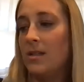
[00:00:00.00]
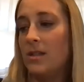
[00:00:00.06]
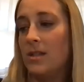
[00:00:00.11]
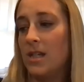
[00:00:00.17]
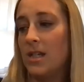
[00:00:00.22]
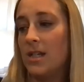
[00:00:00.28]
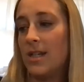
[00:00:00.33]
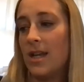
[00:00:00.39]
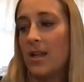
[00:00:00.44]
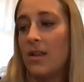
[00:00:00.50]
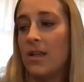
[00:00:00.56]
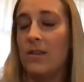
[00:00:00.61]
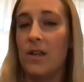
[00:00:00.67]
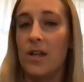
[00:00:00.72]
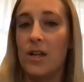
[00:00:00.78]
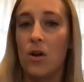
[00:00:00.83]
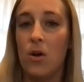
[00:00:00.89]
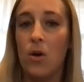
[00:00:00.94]
detailing
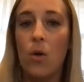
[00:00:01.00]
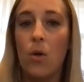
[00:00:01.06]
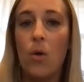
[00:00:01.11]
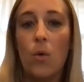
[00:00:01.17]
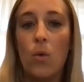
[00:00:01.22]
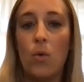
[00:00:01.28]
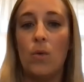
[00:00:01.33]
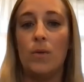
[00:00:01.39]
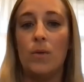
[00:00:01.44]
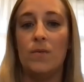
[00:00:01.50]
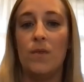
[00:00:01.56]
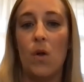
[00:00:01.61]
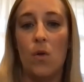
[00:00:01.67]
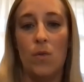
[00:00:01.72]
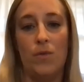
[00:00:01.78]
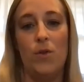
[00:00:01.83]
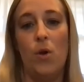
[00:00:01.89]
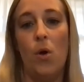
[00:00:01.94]
like a whole
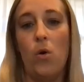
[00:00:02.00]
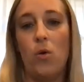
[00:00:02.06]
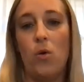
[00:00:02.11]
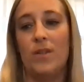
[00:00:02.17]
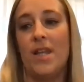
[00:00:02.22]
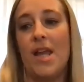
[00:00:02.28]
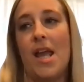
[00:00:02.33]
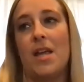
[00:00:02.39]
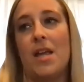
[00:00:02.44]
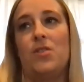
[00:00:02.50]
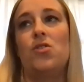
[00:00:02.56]
a whole day.